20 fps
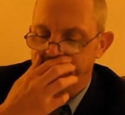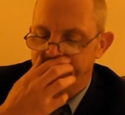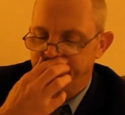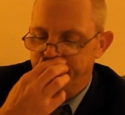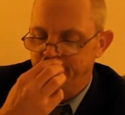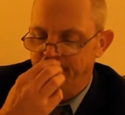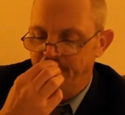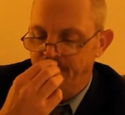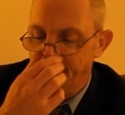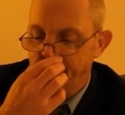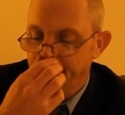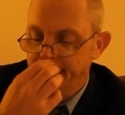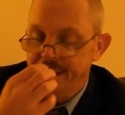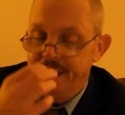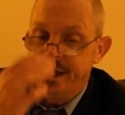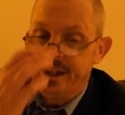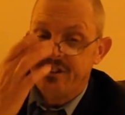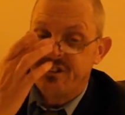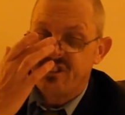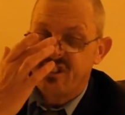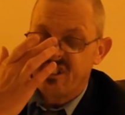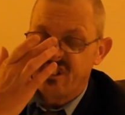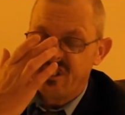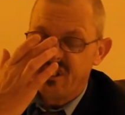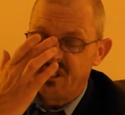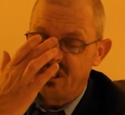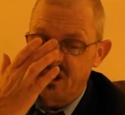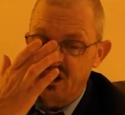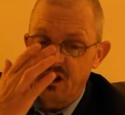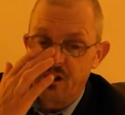So
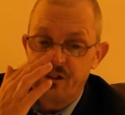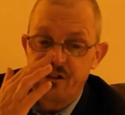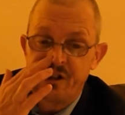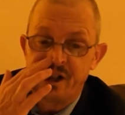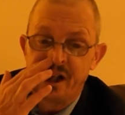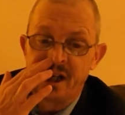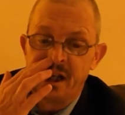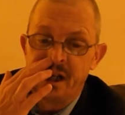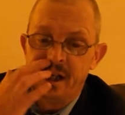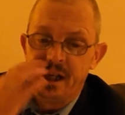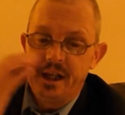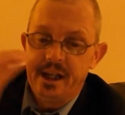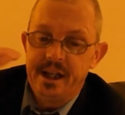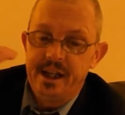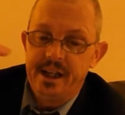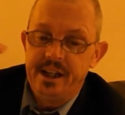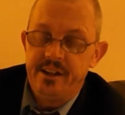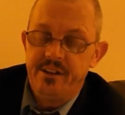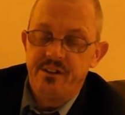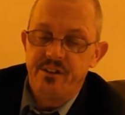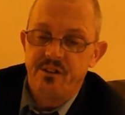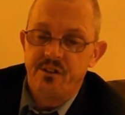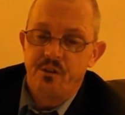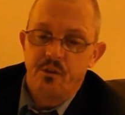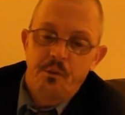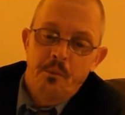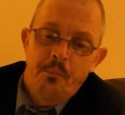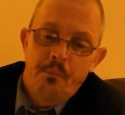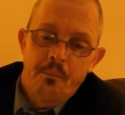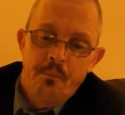instructional coaching is
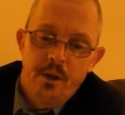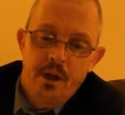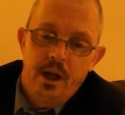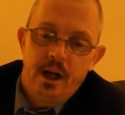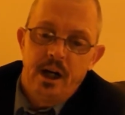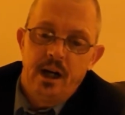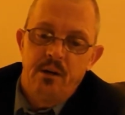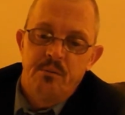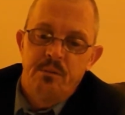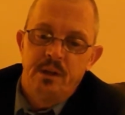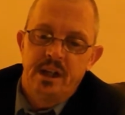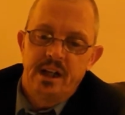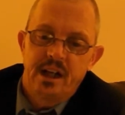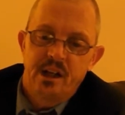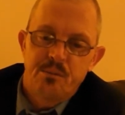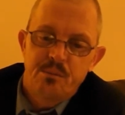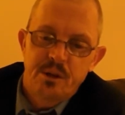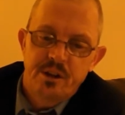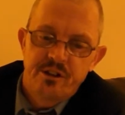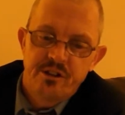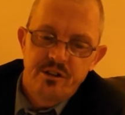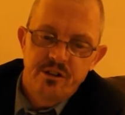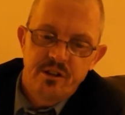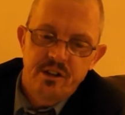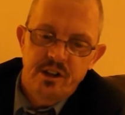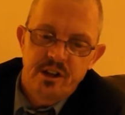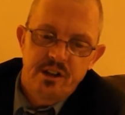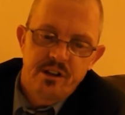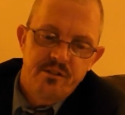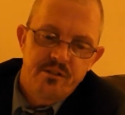an
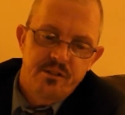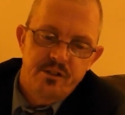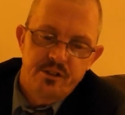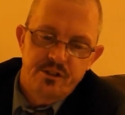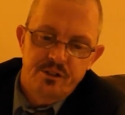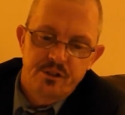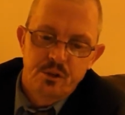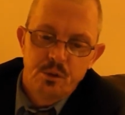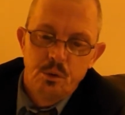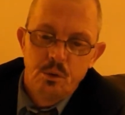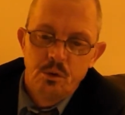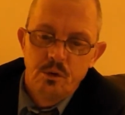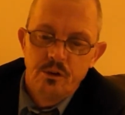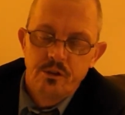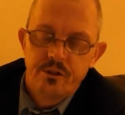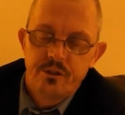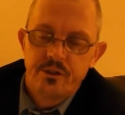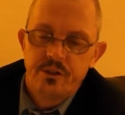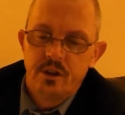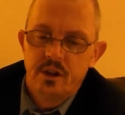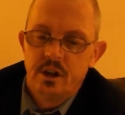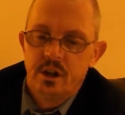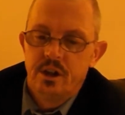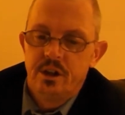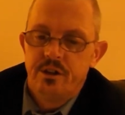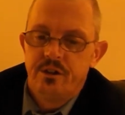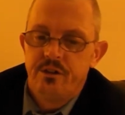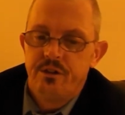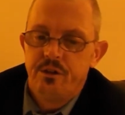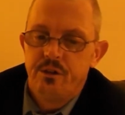opportunity for schools
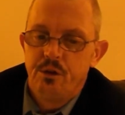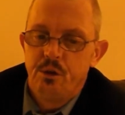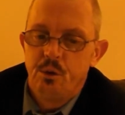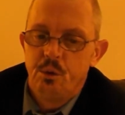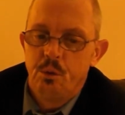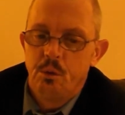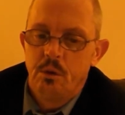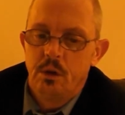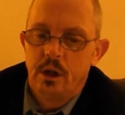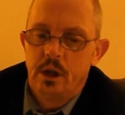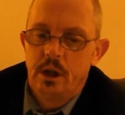to